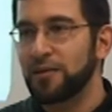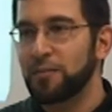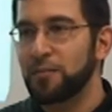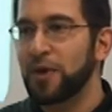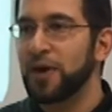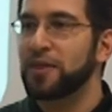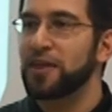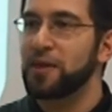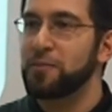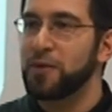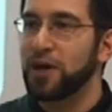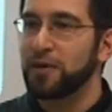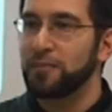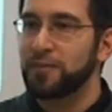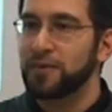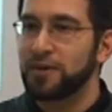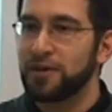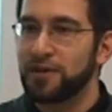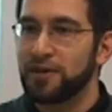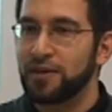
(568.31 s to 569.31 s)
by the
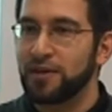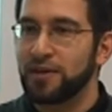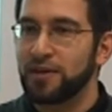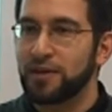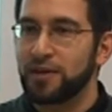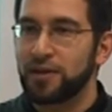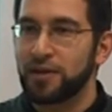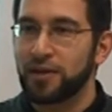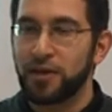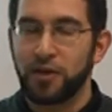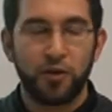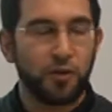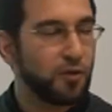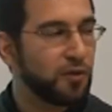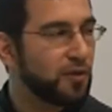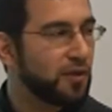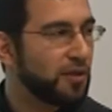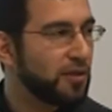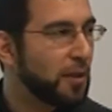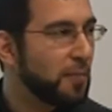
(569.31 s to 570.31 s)
Imam.
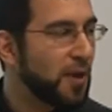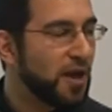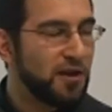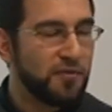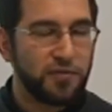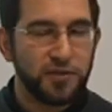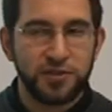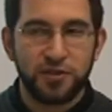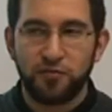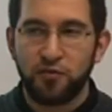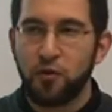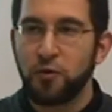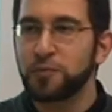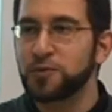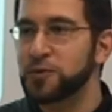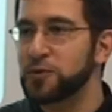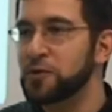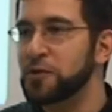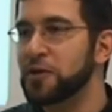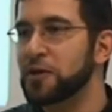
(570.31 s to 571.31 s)
The benefits of
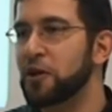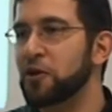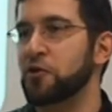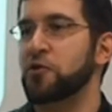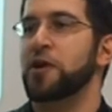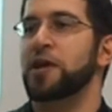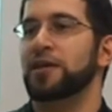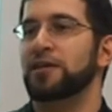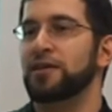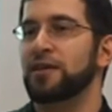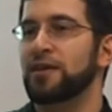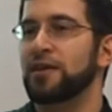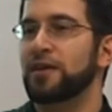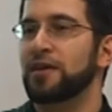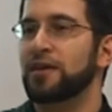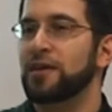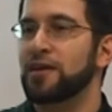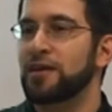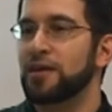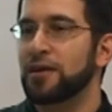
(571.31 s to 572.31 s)
homeschooling are great,
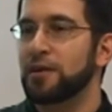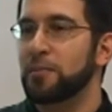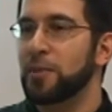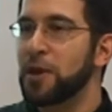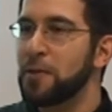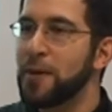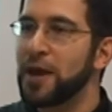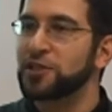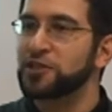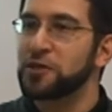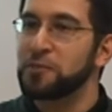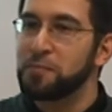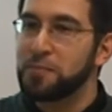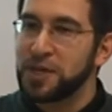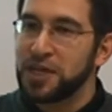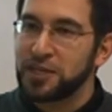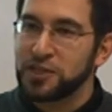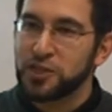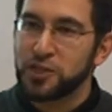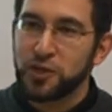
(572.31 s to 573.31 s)
but imagine
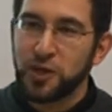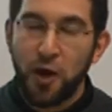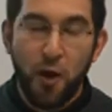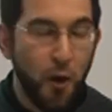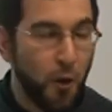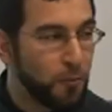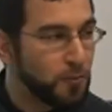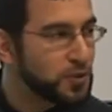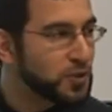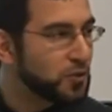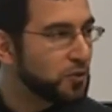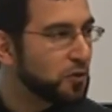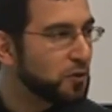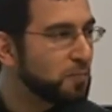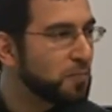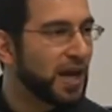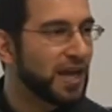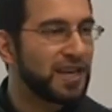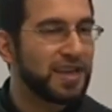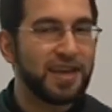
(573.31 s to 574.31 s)
being
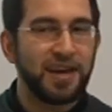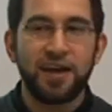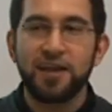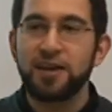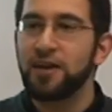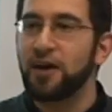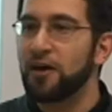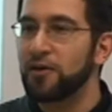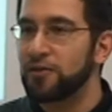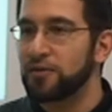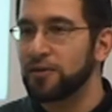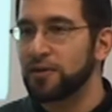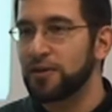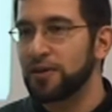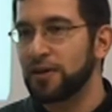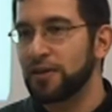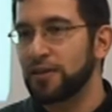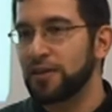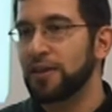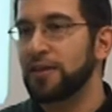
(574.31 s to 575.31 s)
homeschooled by none other
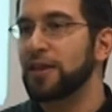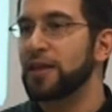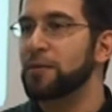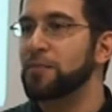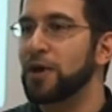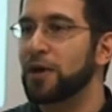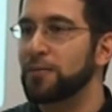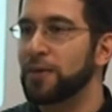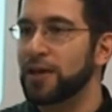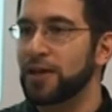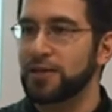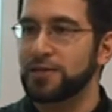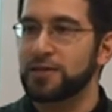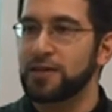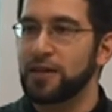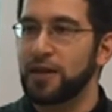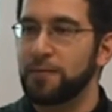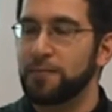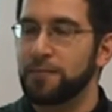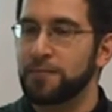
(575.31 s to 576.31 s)
than the Imam alayhi
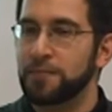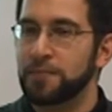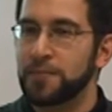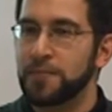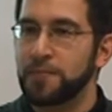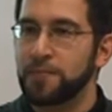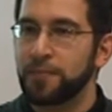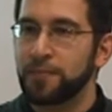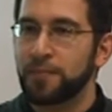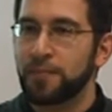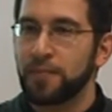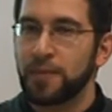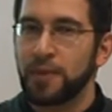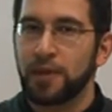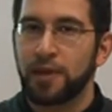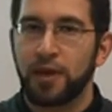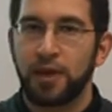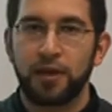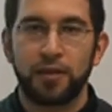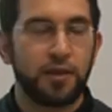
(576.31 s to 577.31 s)
salam.
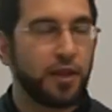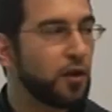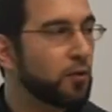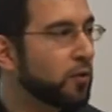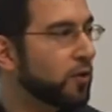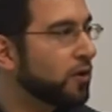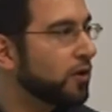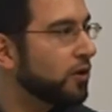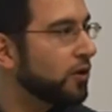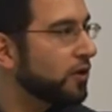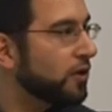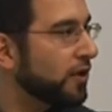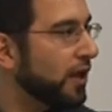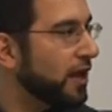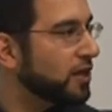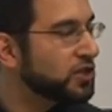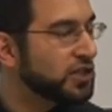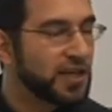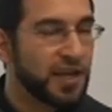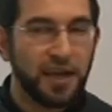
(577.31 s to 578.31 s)
And they were
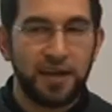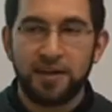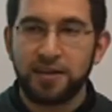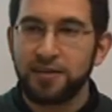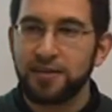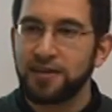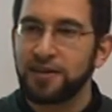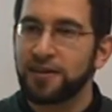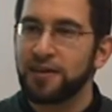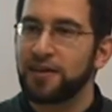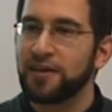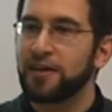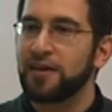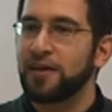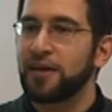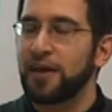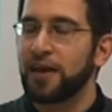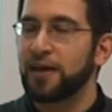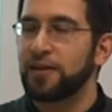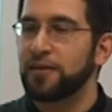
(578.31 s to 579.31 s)
educated,
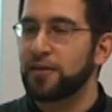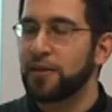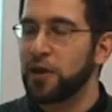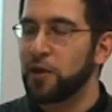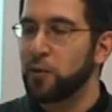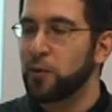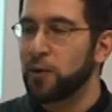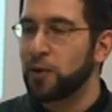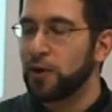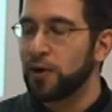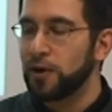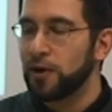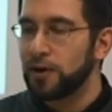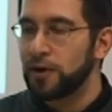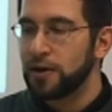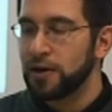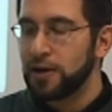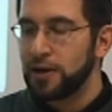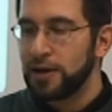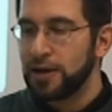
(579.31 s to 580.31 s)
and they were